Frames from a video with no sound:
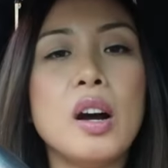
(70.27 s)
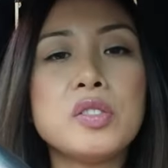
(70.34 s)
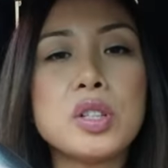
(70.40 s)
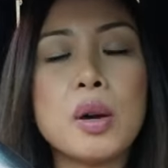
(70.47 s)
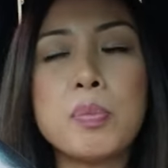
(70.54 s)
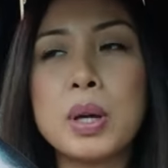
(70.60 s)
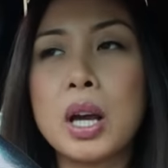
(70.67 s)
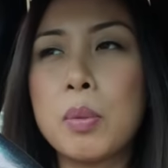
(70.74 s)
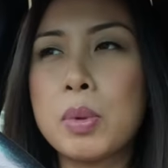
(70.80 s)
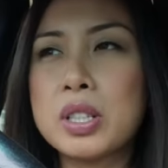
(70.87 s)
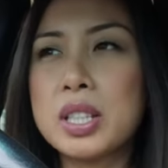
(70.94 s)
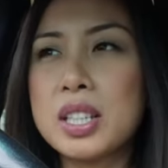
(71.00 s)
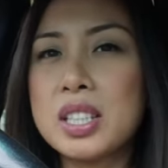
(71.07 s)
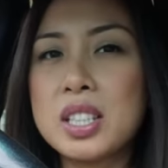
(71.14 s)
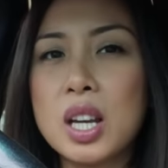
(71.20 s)
After I pick up my
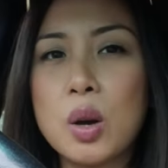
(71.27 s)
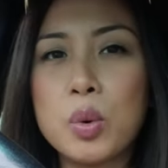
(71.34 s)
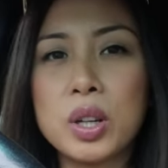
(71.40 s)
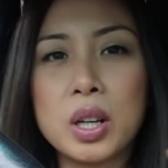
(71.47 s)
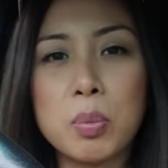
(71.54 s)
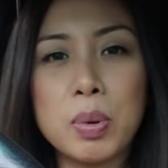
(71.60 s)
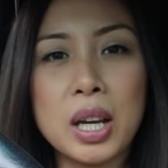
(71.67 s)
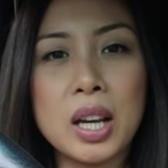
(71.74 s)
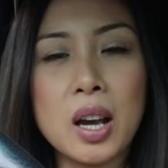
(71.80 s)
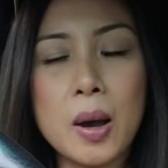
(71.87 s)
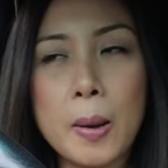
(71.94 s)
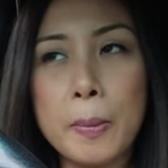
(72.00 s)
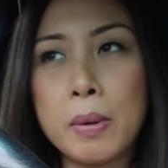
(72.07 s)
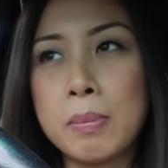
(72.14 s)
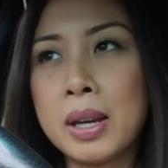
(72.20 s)
sister, we're gonna pick
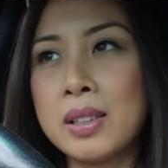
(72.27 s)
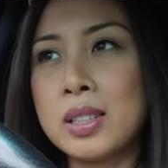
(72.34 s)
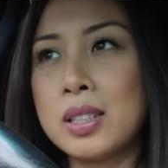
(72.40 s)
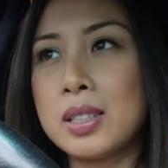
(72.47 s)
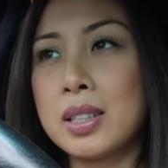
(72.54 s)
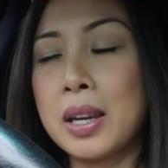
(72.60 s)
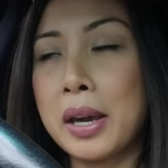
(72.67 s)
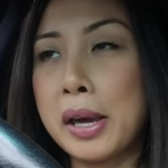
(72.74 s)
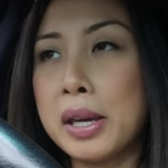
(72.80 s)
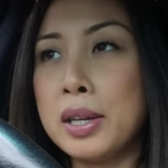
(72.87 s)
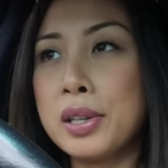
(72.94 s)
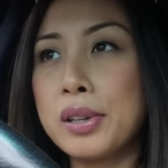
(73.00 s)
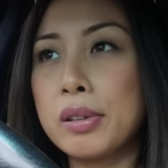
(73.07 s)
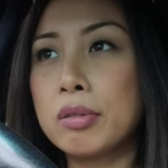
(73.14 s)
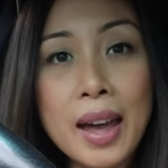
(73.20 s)
up Amanda's
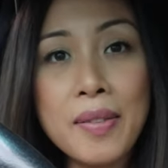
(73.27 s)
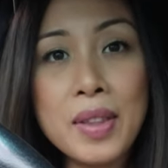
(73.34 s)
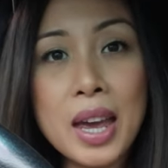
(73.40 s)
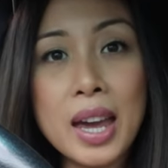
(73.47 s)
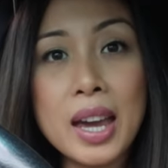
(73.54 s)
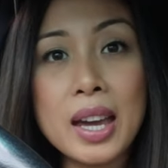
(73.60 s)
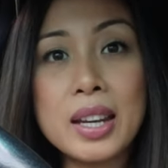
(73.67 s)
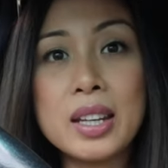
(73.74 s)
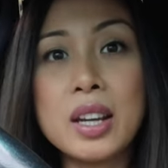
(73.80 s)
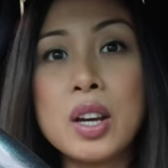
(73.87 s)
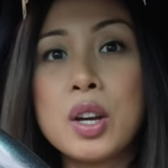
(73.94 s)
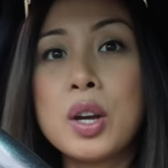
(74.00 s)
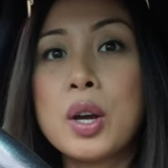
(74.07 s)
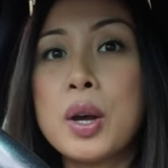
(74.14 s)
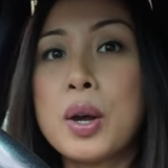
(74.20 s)
cake and then
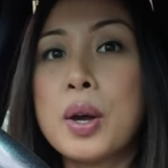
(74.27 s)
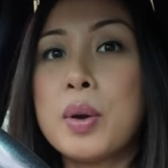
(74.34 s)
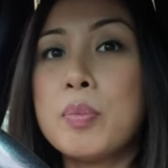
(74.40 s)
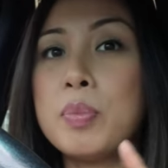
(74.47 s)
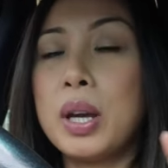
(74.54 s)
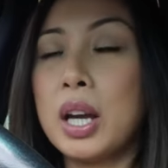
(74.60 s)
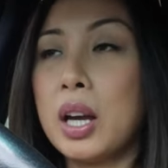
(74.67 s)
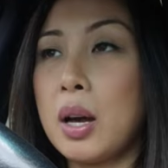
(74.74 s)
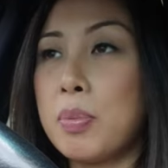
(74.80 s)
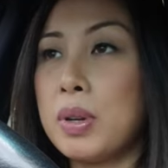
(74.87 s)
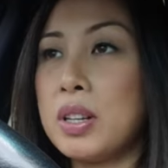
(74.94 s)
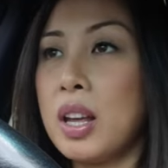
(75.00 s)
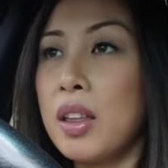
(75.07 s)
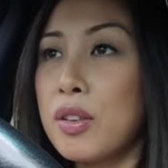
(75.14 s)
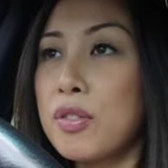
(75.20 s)
pick up
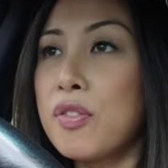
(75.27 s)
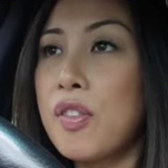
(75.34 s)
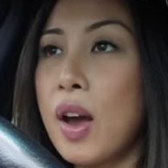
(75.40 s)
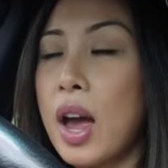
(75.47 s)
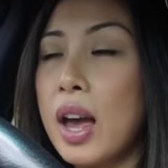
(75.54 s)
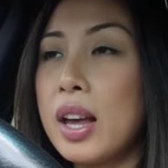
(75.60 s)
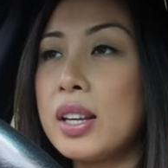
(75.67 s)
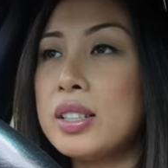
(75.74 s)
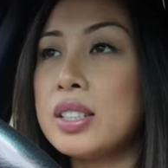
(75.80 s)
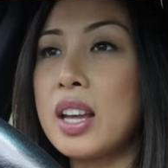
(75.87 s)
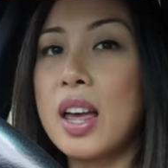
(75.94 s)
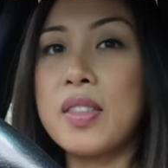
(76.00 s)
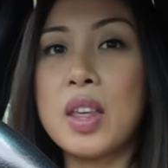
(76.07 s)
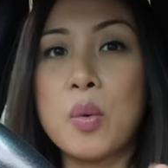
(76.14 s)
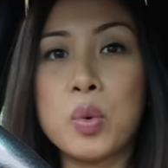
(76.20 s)
another friend,
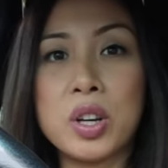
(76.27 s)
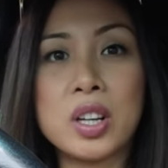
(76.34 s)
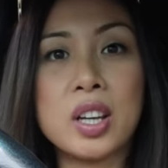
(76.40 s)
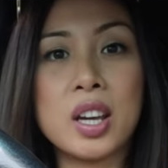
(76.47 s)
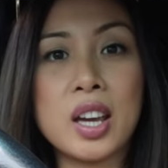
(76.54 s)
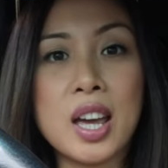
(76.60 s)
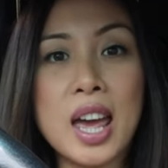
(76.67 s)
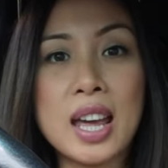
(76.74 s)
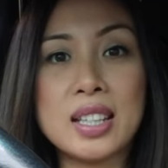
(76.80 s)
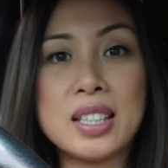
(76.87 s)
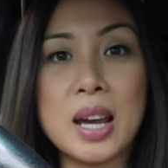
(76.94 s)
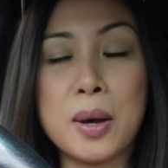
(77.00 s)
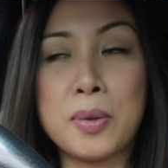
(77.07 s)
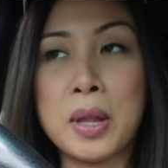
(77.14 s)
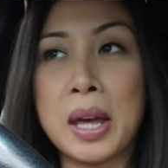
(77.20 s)
and then we're gonna head
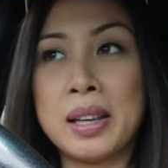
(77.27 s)
down